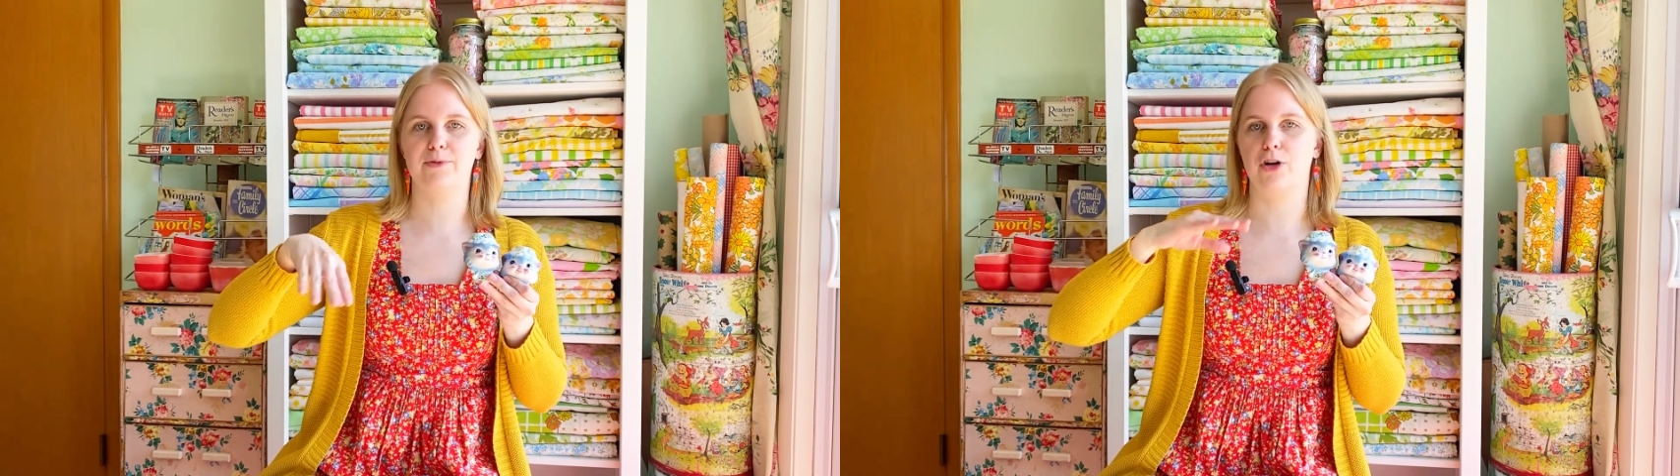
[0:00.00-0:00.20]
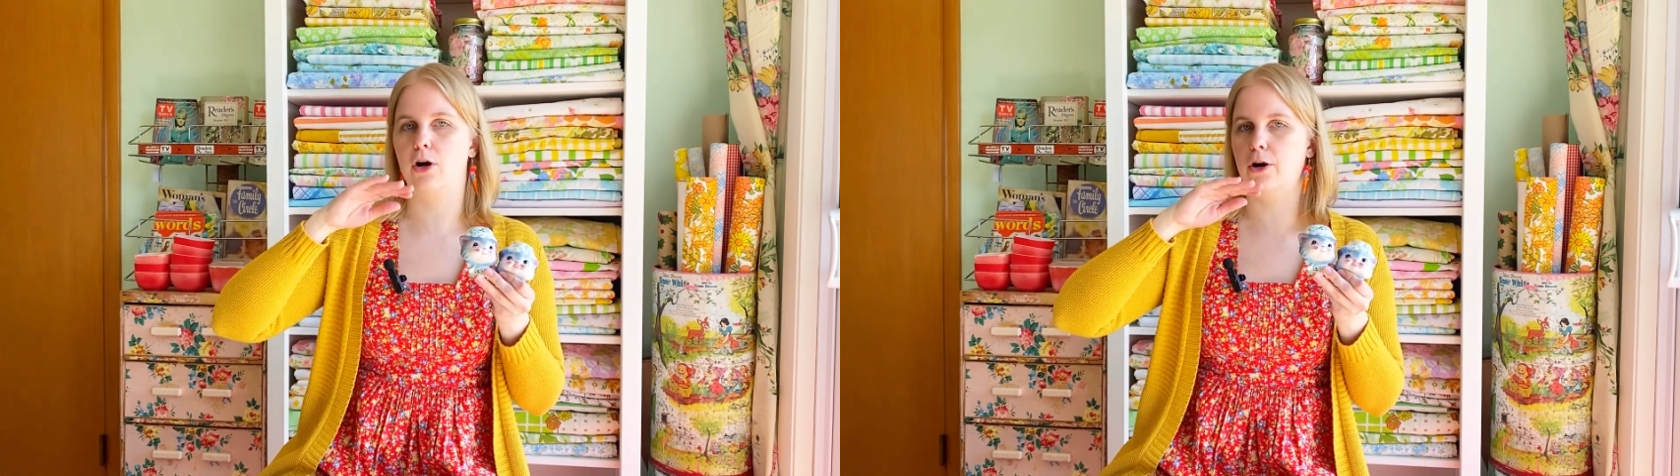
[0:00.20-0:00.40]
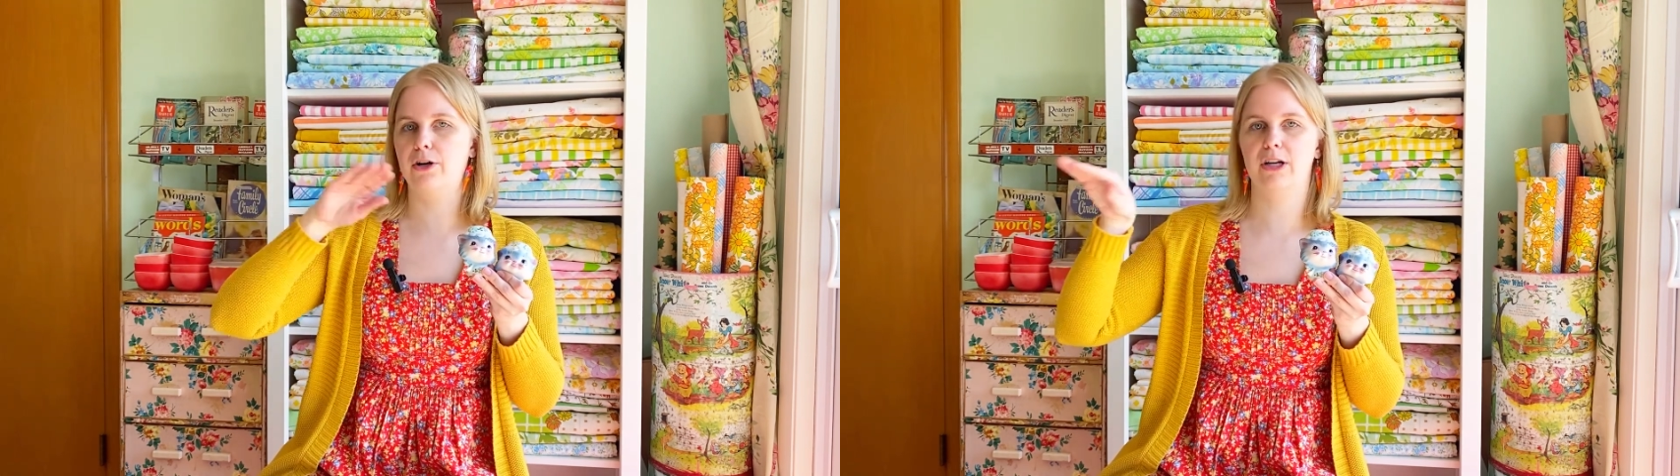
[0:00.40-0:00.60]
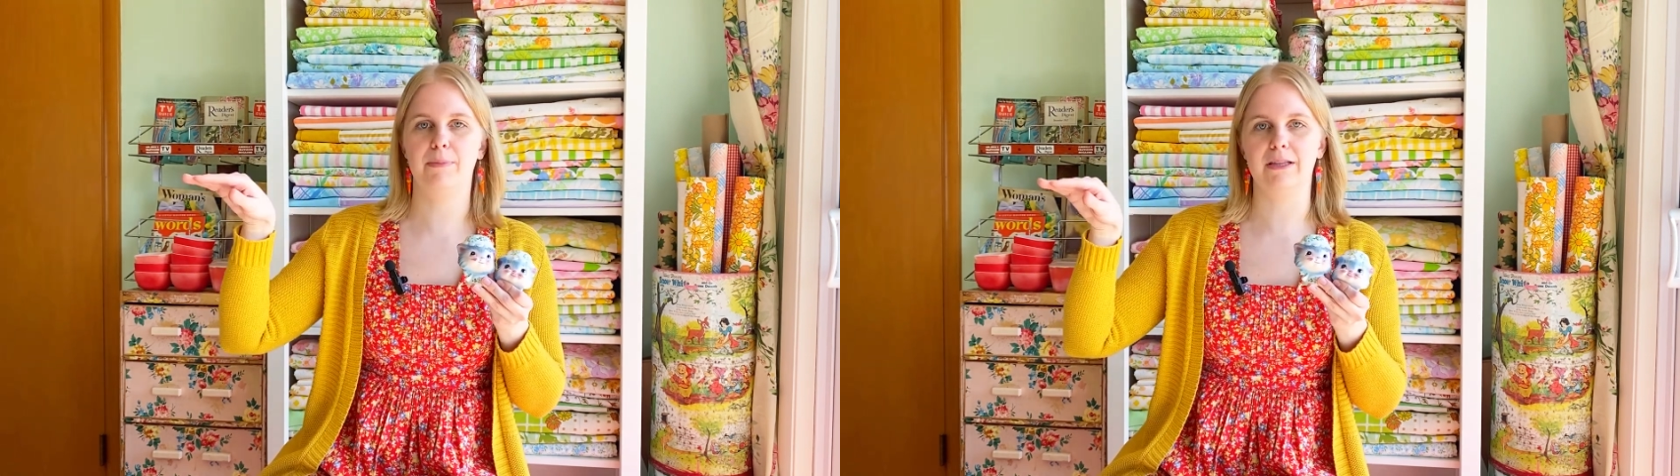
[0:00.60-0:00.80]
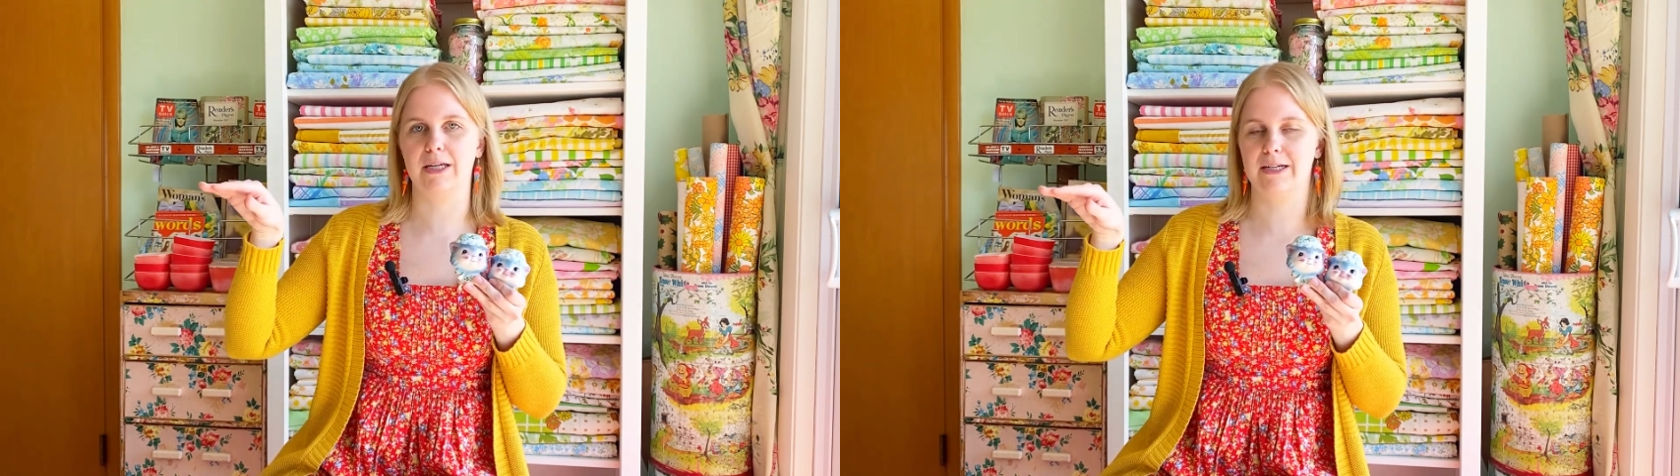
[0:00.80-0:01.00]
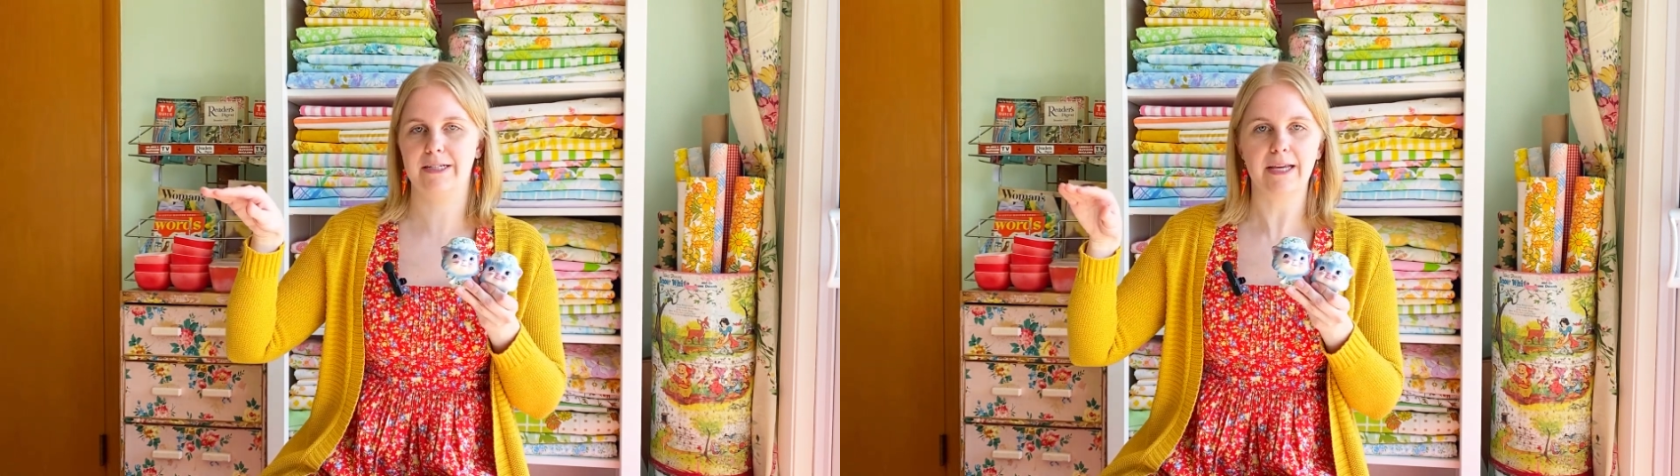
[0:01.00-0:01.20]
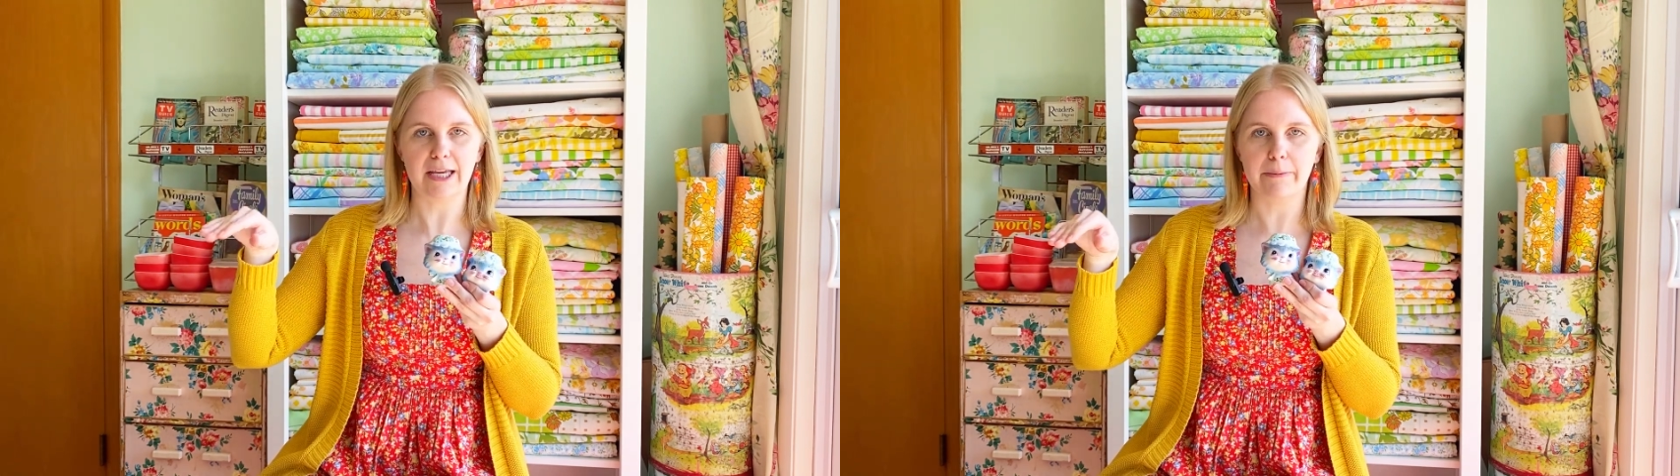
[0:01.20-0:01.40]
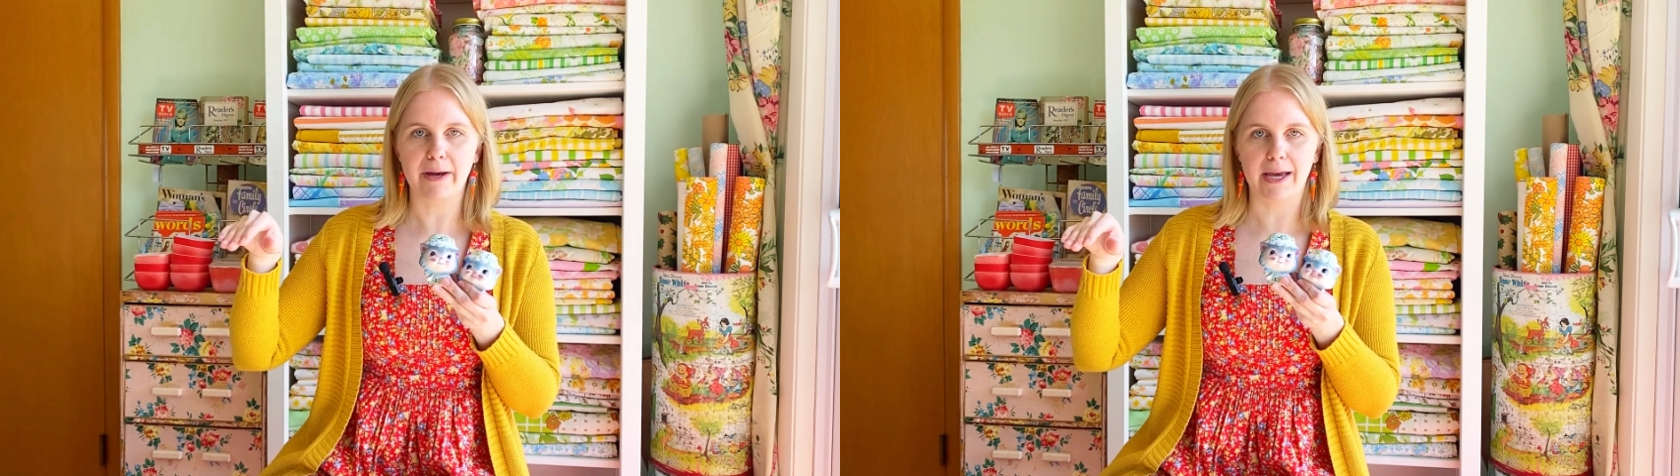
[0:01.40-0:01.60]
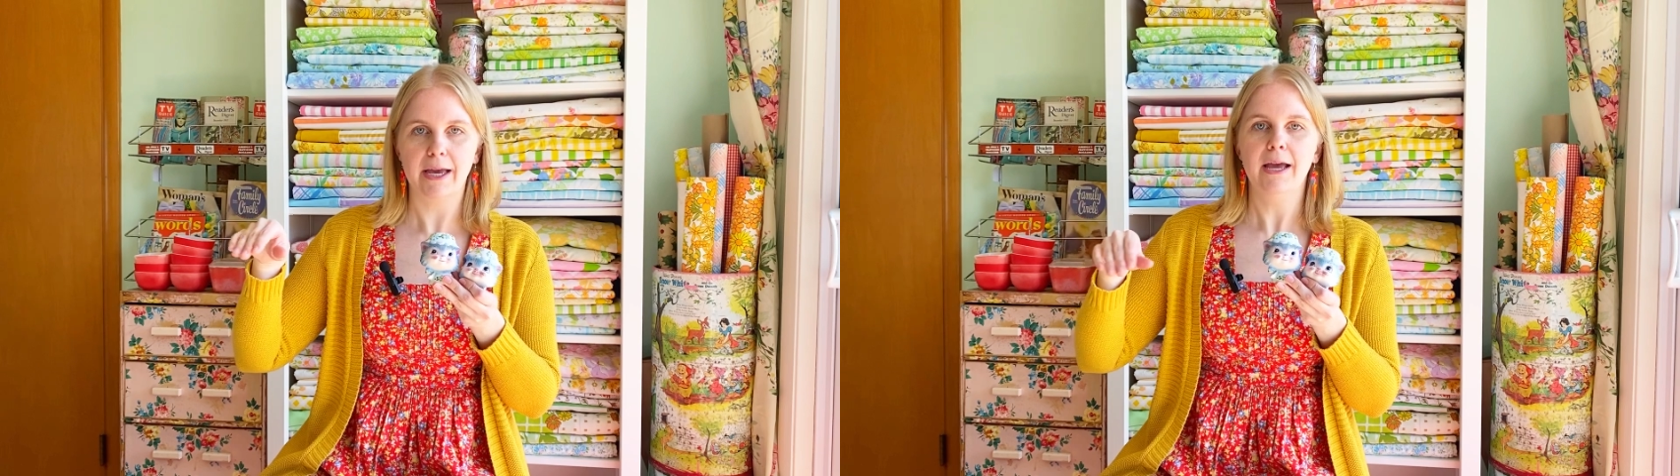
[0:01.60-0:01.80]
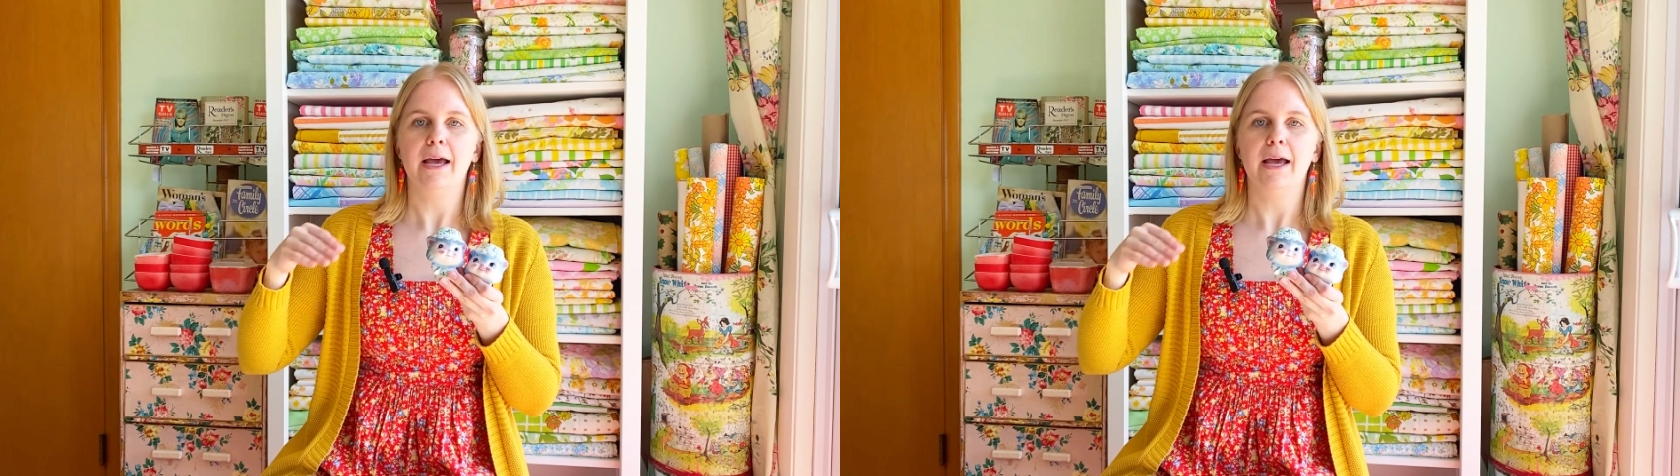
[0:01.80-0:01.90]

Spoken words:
They're all going to be linked to eBay,